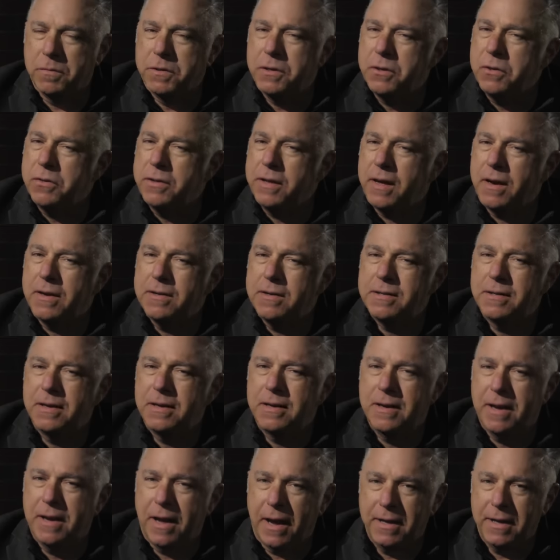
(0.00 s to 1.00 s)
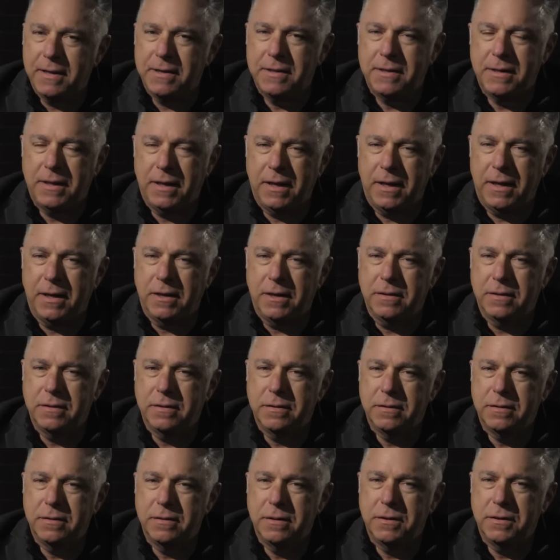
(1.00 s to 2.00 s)
2019
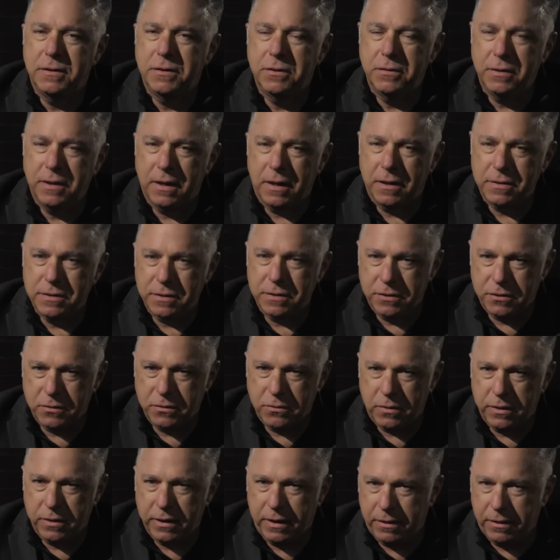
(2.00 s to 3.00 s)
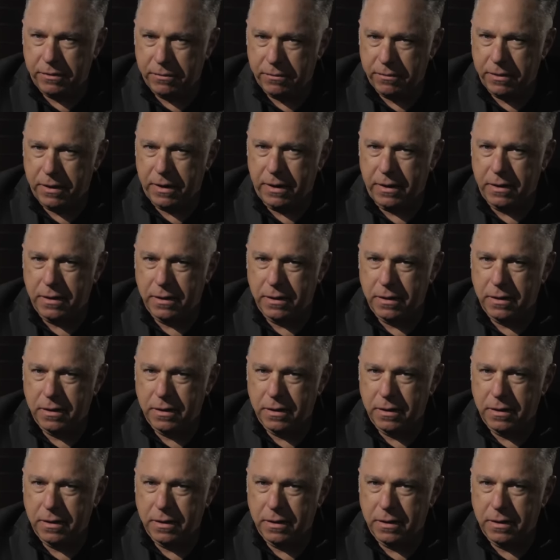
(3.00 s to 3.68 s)
to 2023,